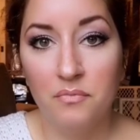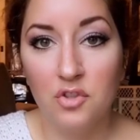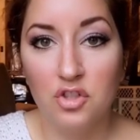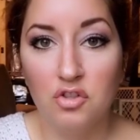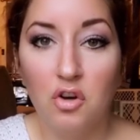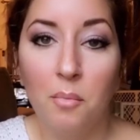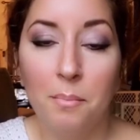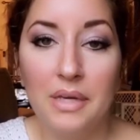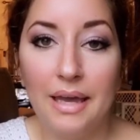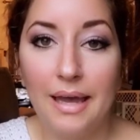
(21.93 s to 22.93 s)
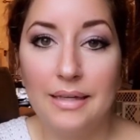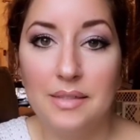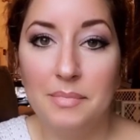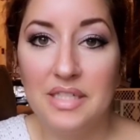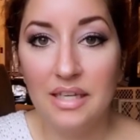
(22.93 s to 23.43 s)
just don't be
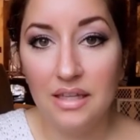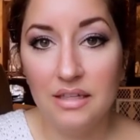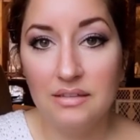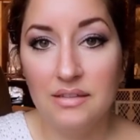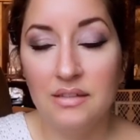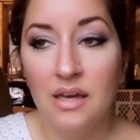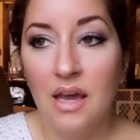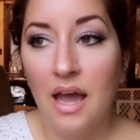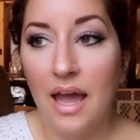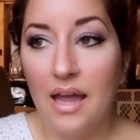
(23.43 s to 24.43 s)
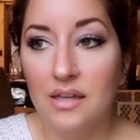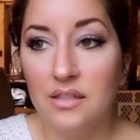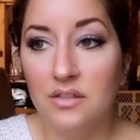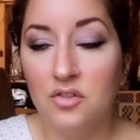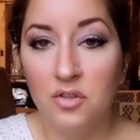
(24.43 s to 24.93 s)
as meticulous, and
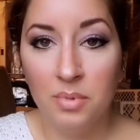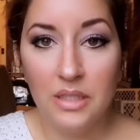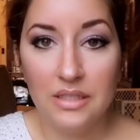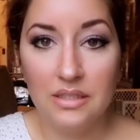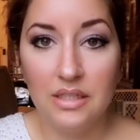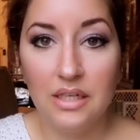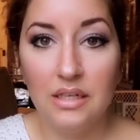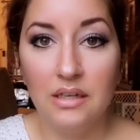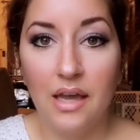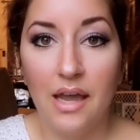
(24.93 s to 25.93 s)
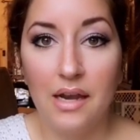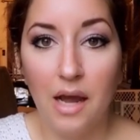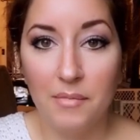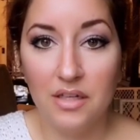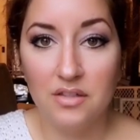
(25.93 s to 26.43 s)
it's super easy, and
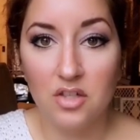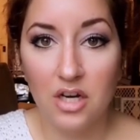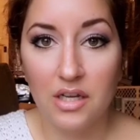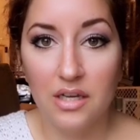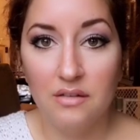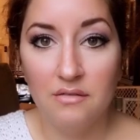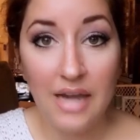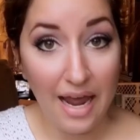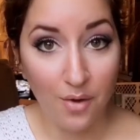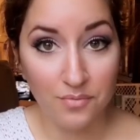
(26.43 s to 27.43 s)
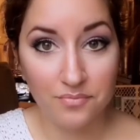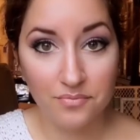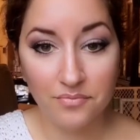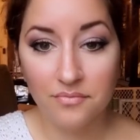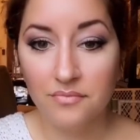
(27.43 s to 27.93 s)
I'm gonna start it now.
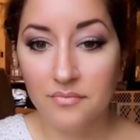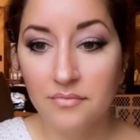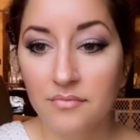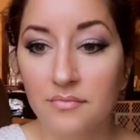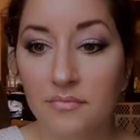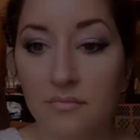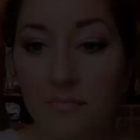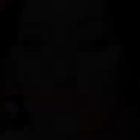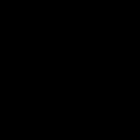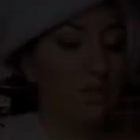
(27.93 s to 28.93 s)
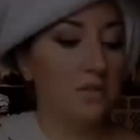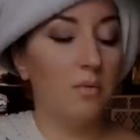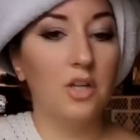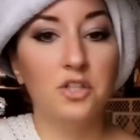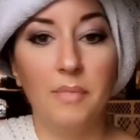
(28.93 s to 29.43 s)
I just
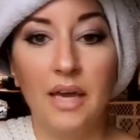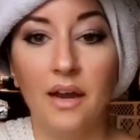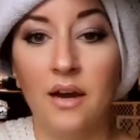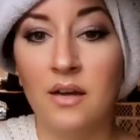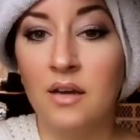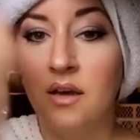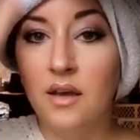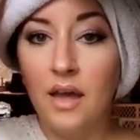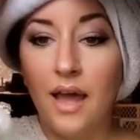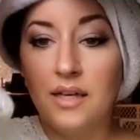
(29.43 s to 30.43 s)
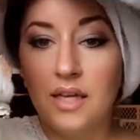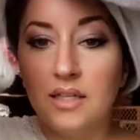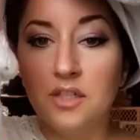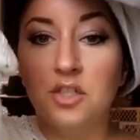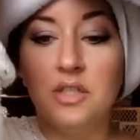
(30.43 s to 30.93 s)
washed my hair and
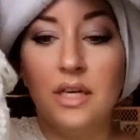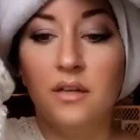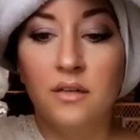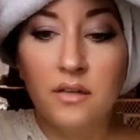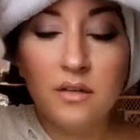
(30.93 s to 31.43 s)
conditioned it.